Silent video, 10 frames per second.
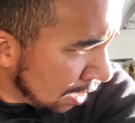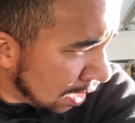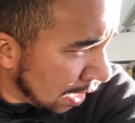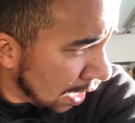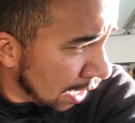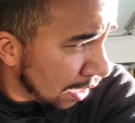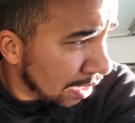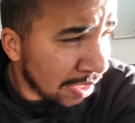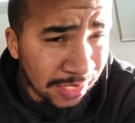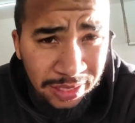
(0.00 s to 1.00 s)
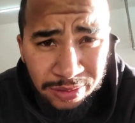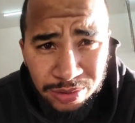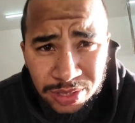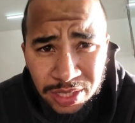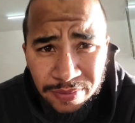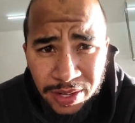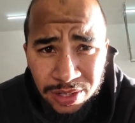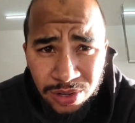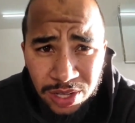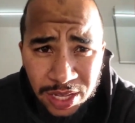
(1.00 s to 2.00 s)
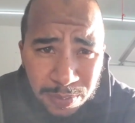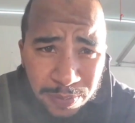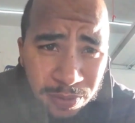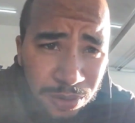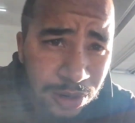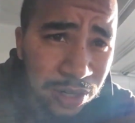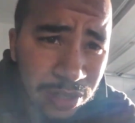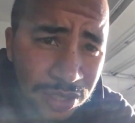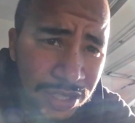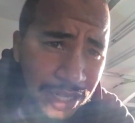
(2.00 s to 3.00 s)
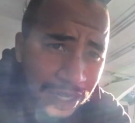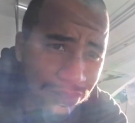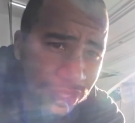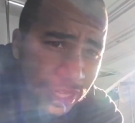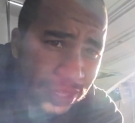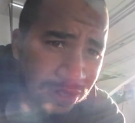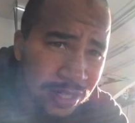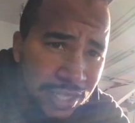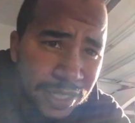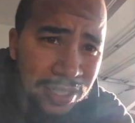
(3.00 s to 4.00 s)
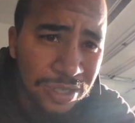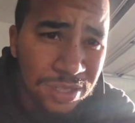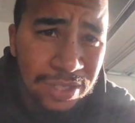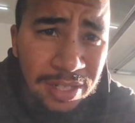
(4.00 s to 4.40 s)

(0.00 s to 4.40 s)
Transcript: and we'll see if I can do all before the sun goes down and it gets a